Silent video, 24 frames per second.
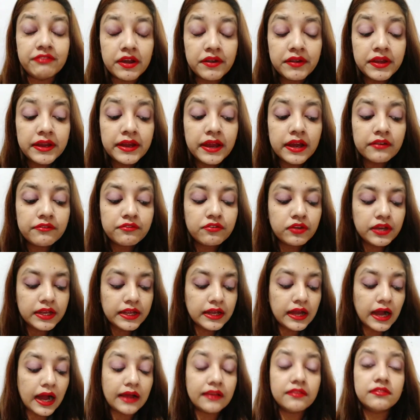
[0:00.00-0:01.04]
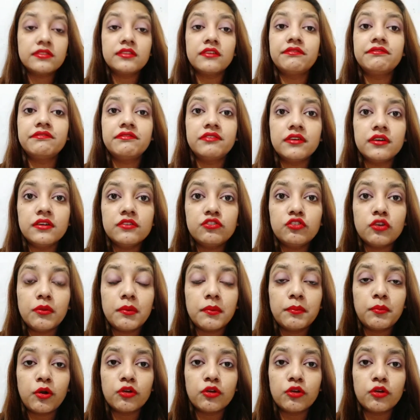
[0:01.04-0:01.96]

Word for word: very carefully guys the first job